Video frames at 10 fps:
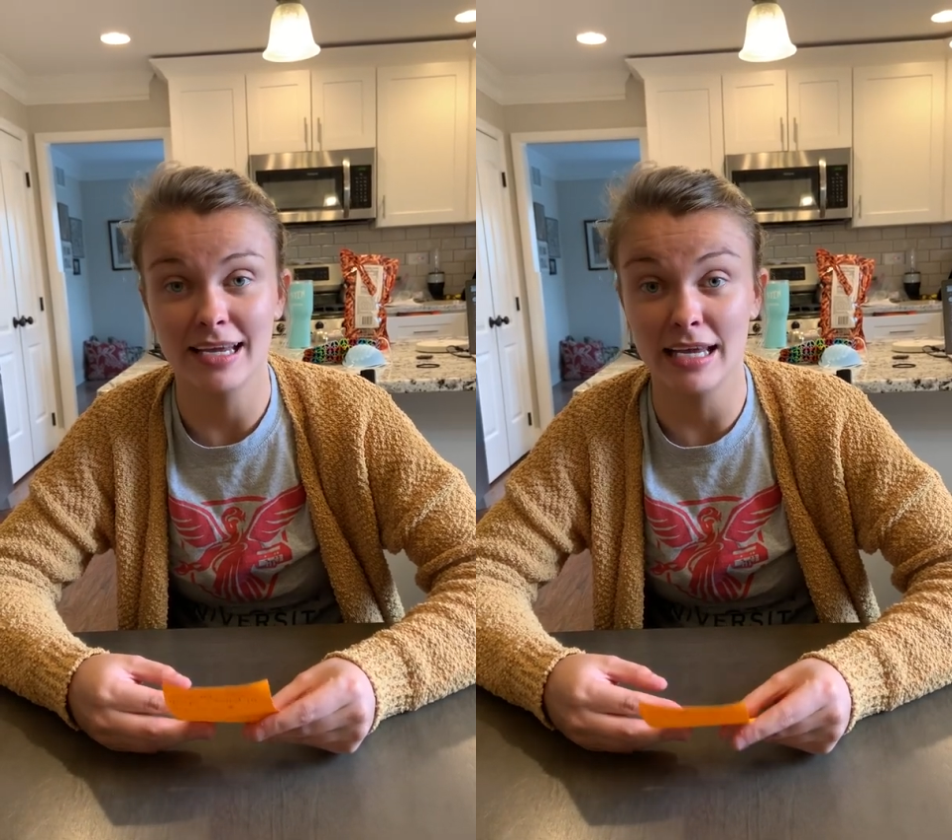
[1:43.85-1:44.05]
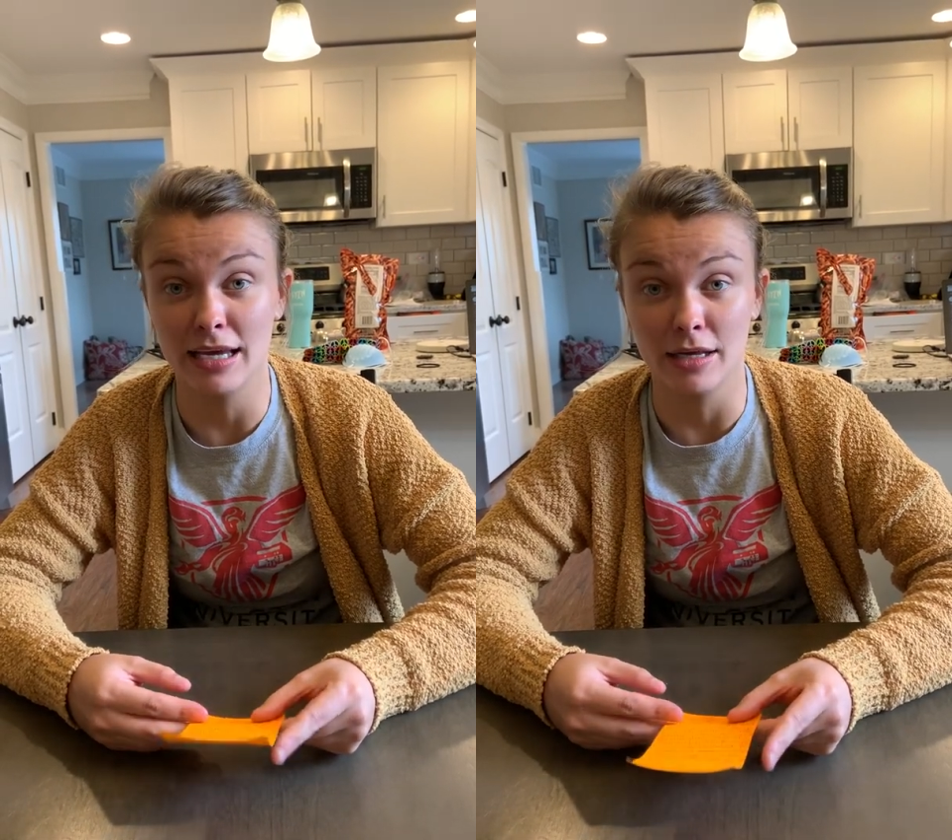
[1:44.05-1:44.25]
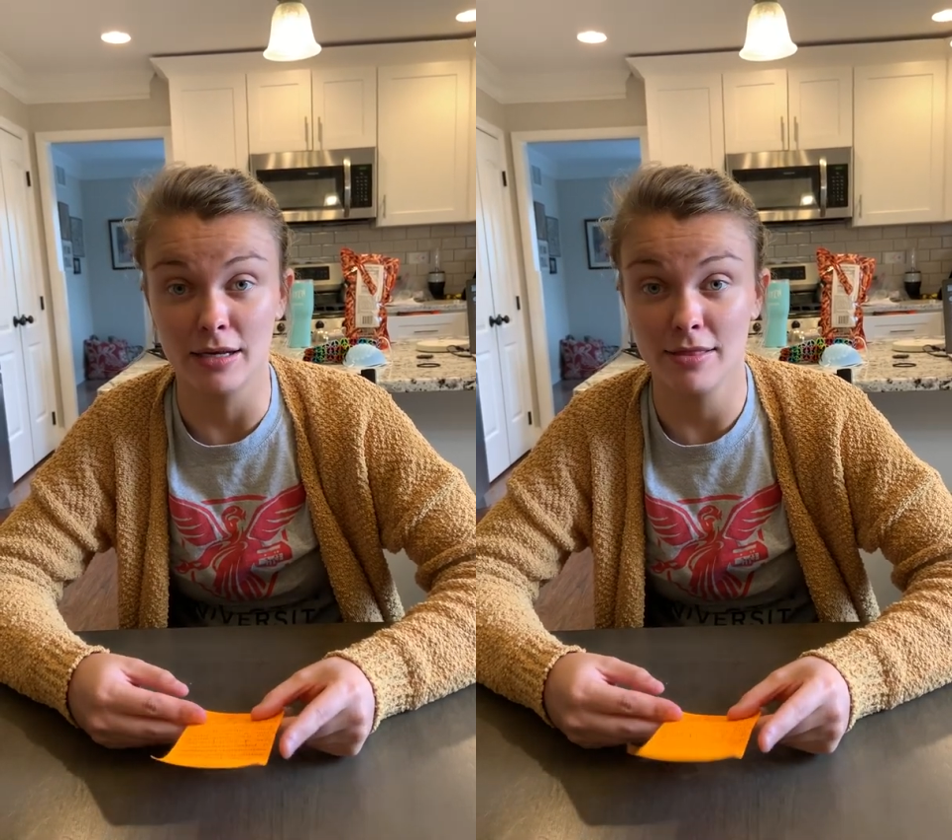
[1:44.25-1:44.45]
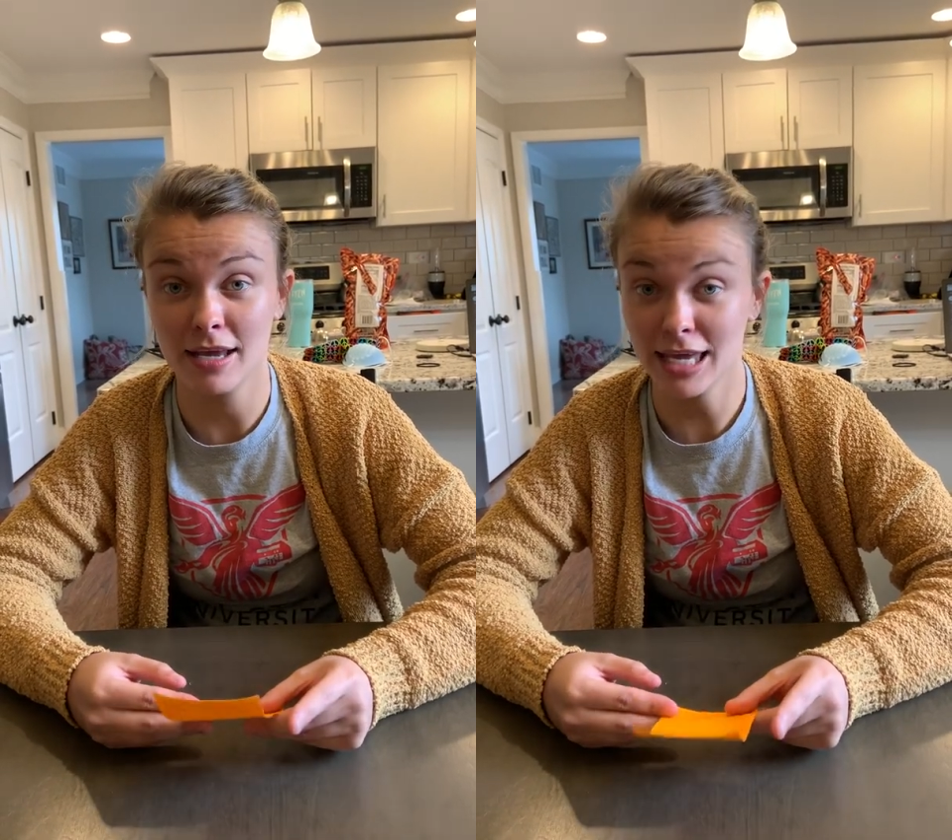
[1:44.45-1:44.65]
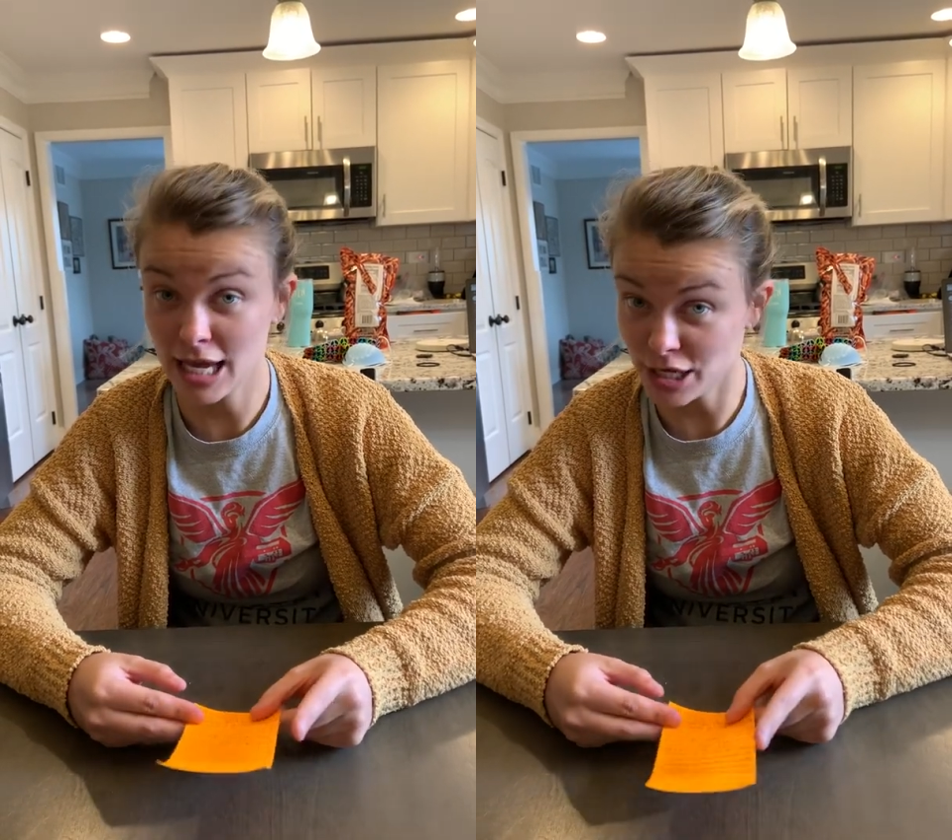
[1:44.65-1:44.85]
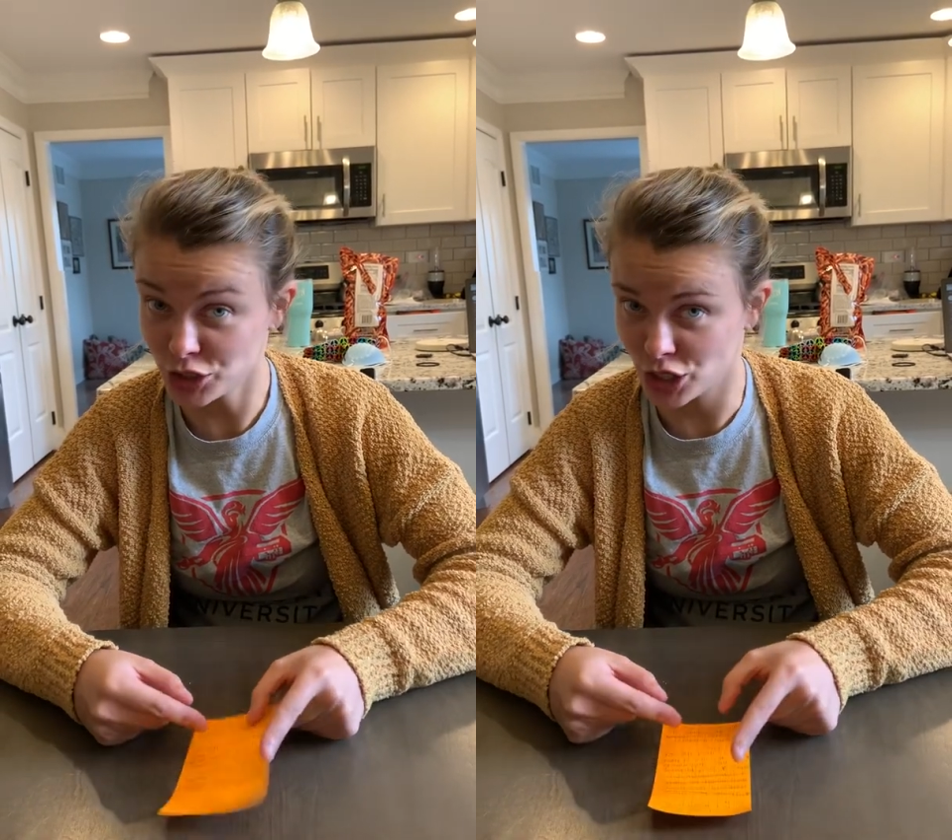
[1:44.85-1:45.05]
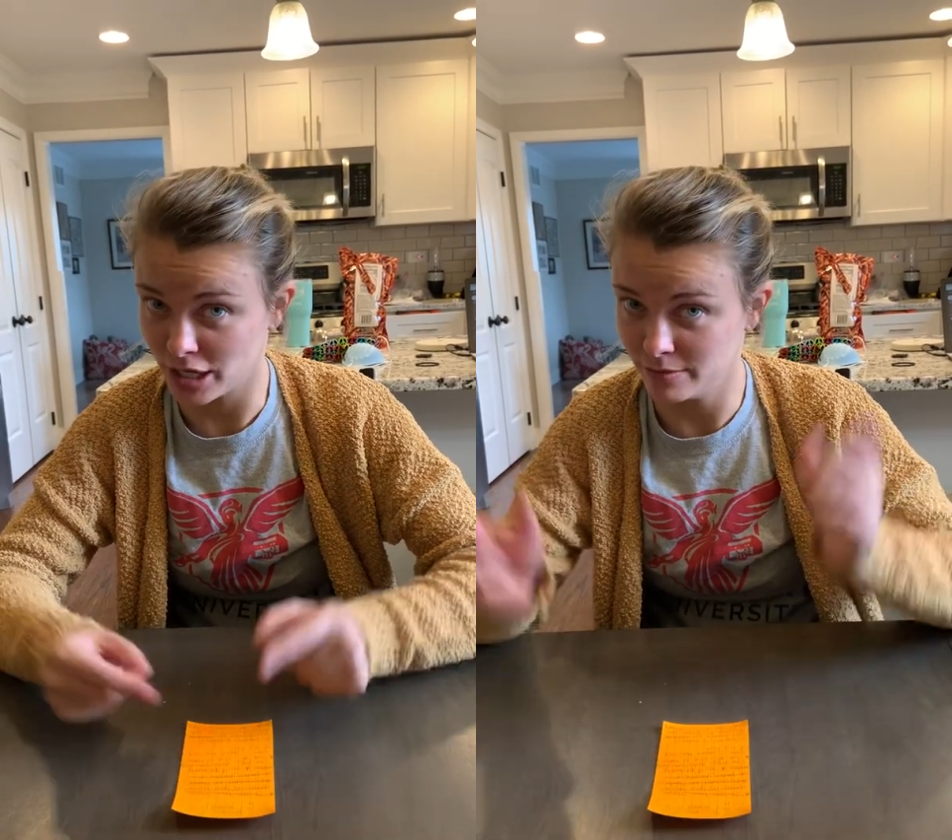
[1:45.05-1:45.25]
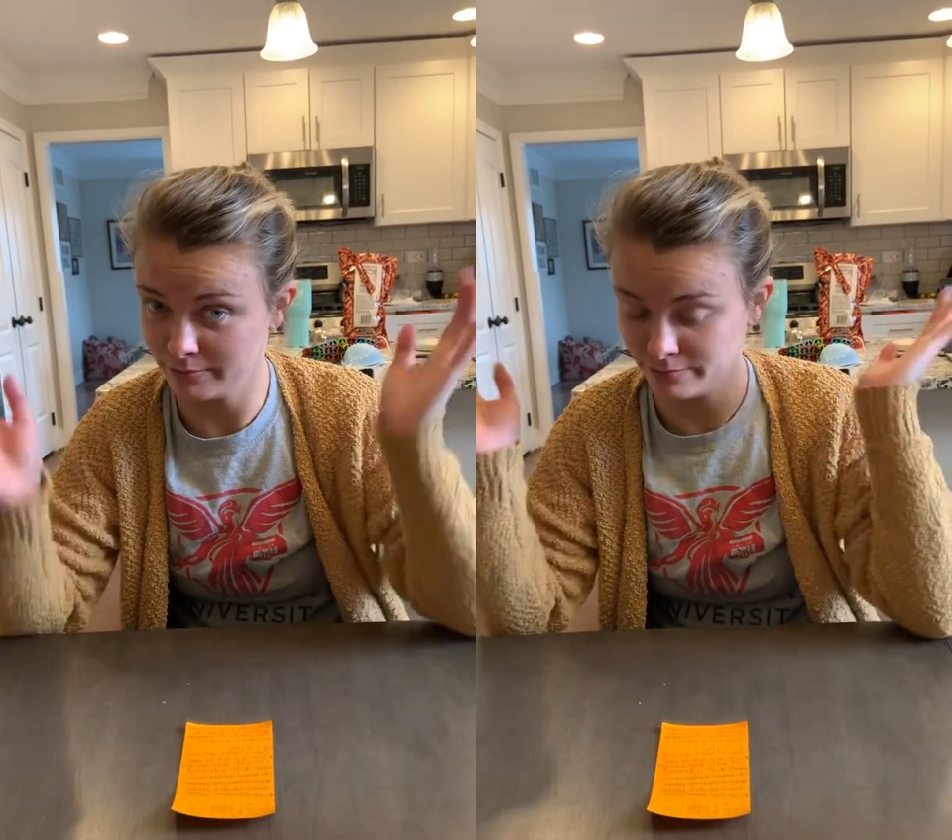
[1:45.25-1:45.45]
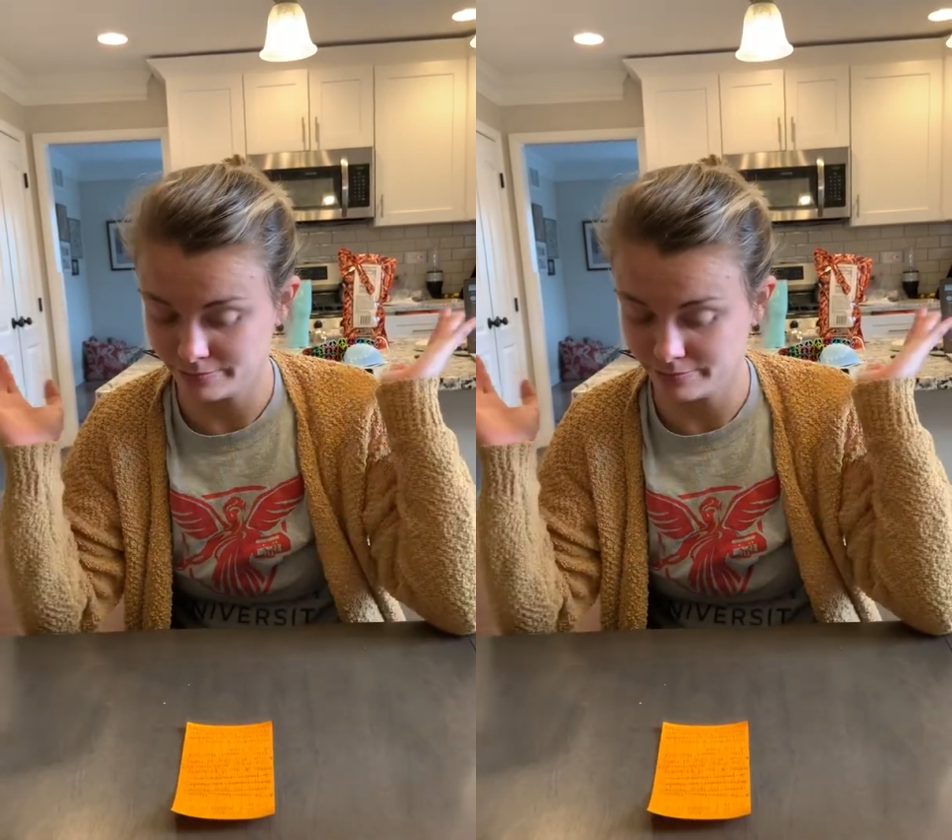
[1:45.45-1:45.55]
in the kitchen.